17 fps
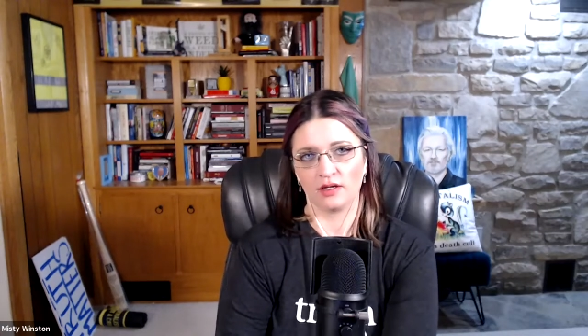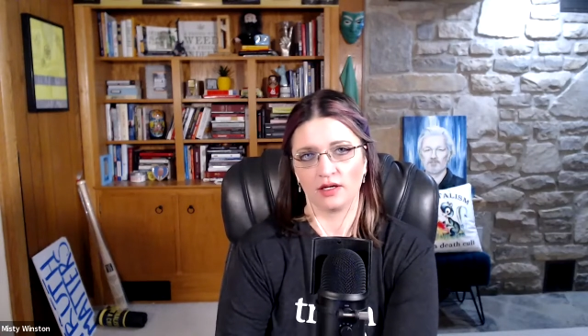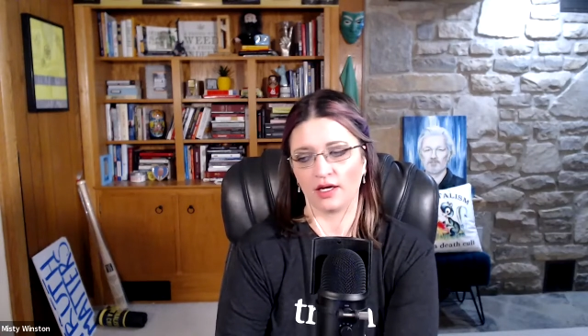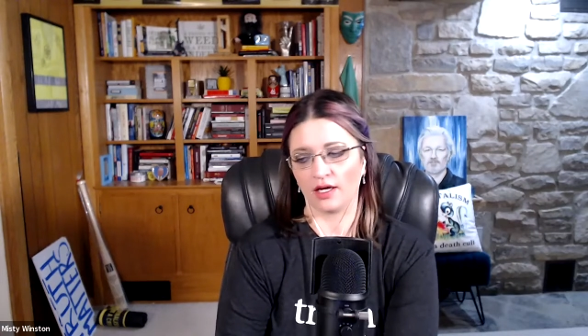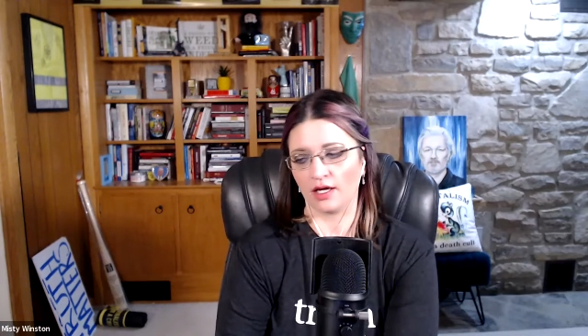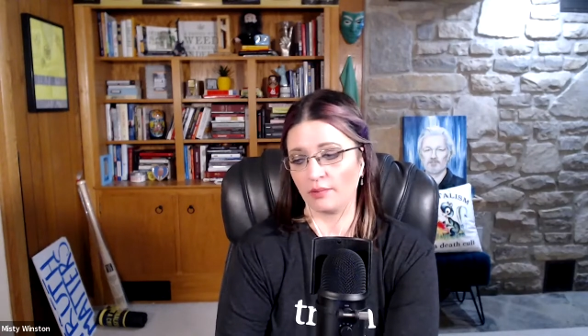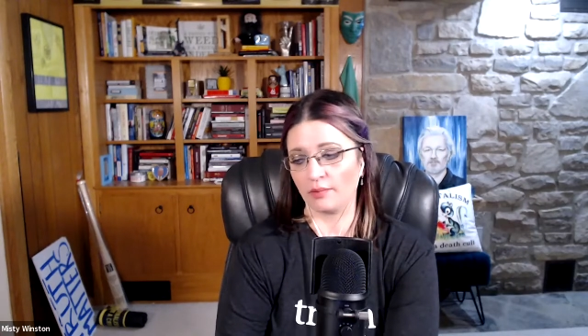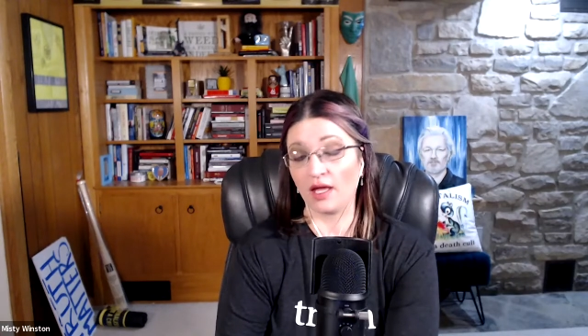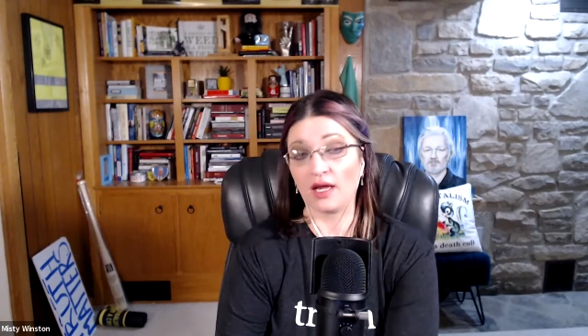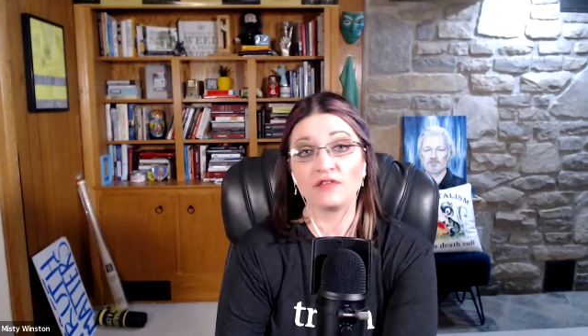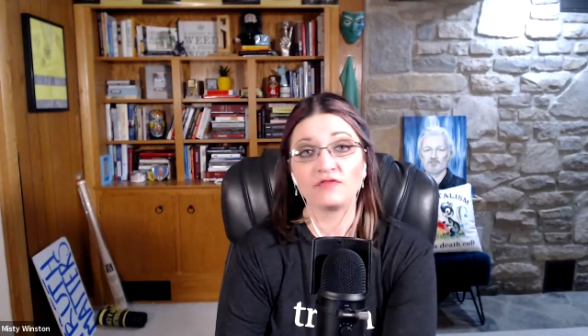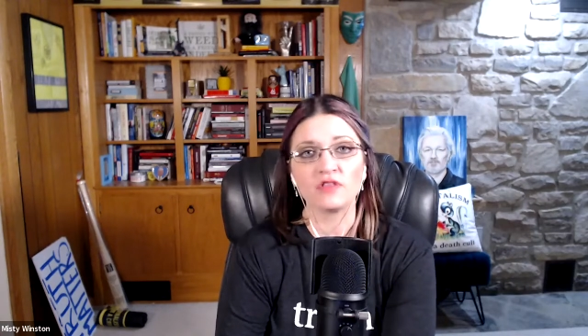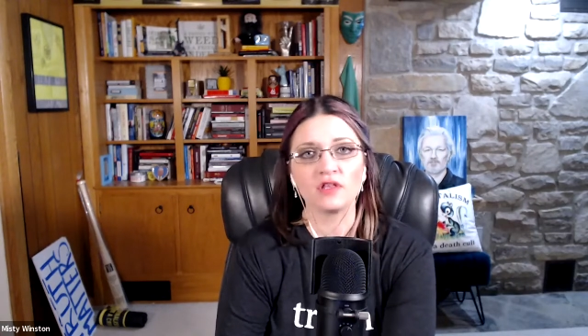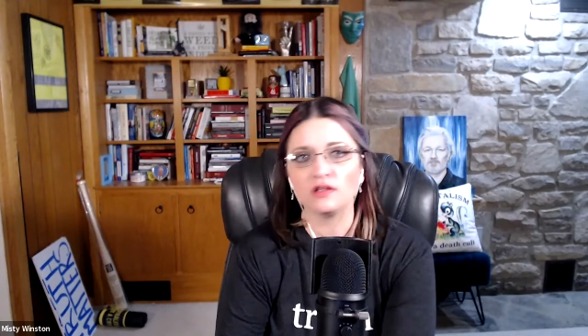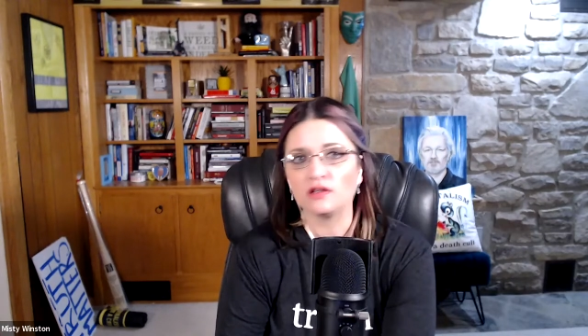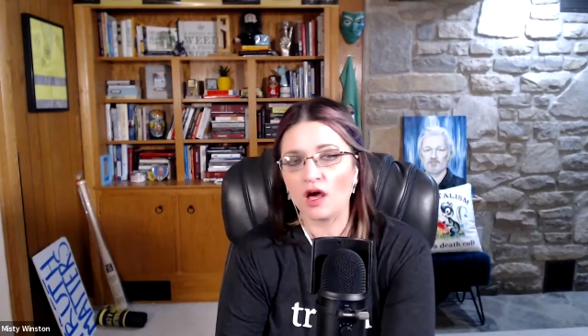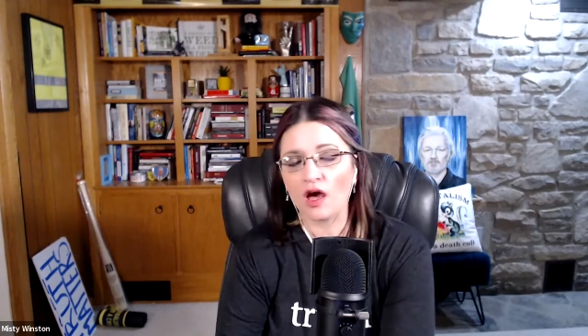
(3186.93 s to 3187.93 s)
And if
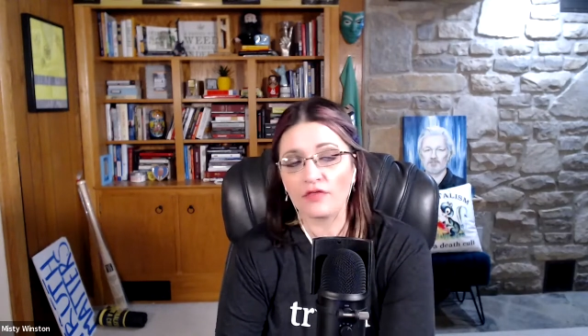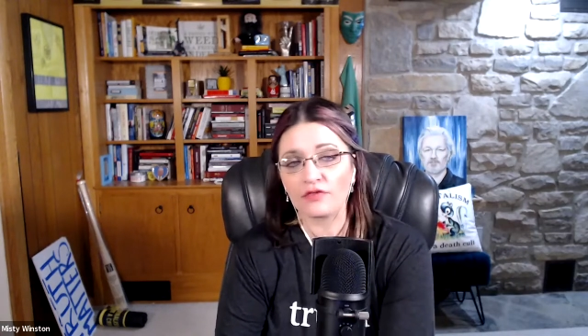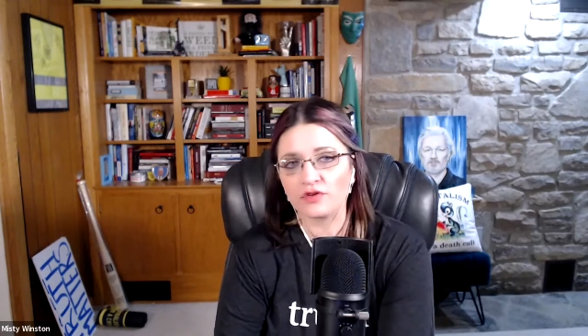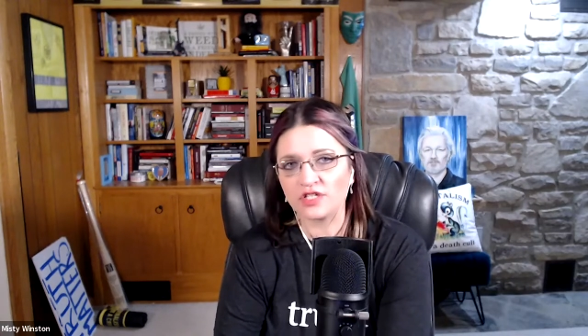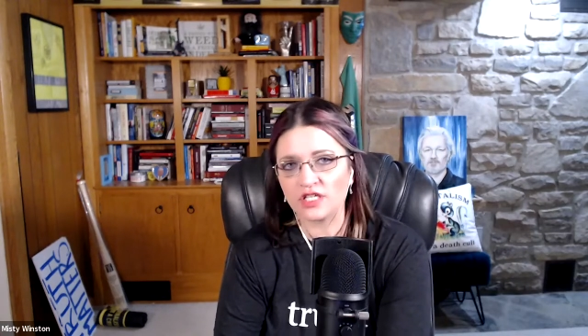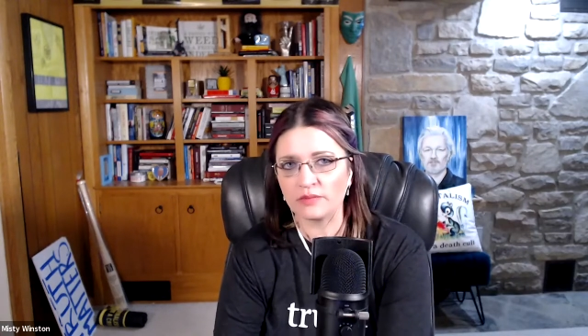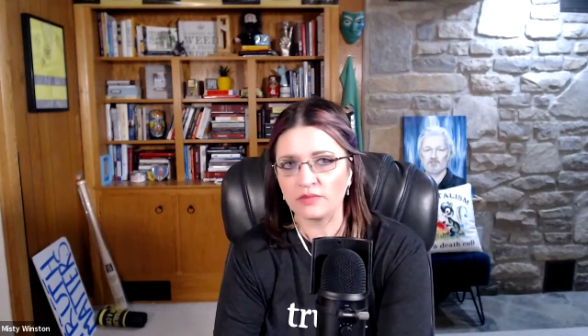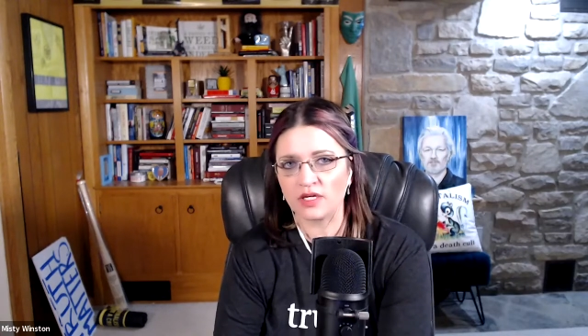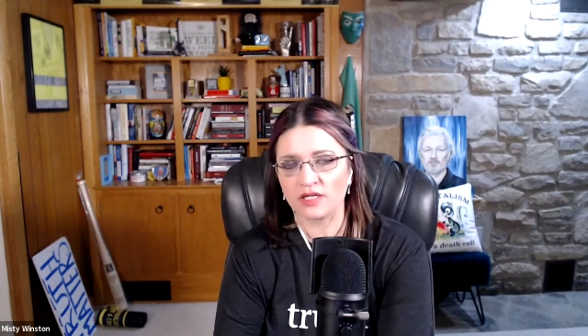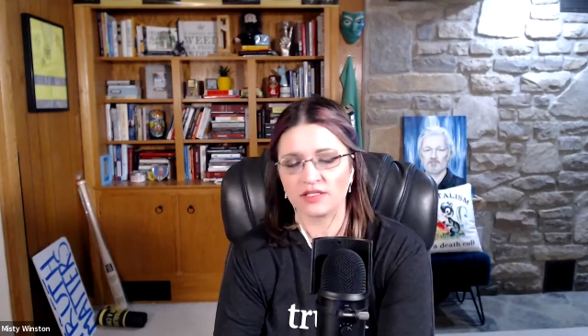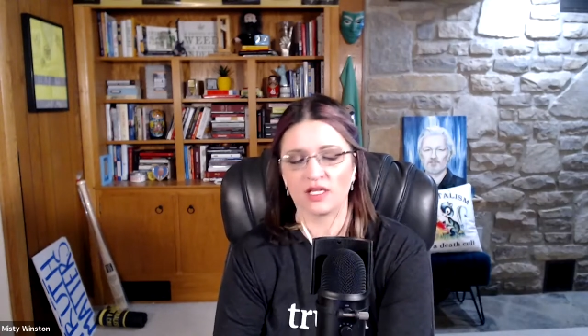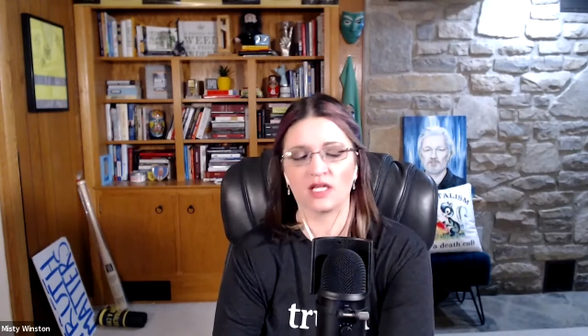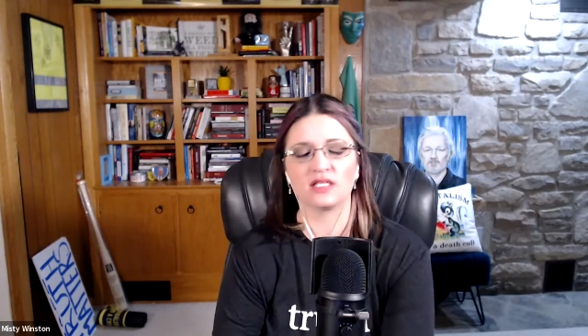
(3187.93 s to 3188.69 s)
the other team does it,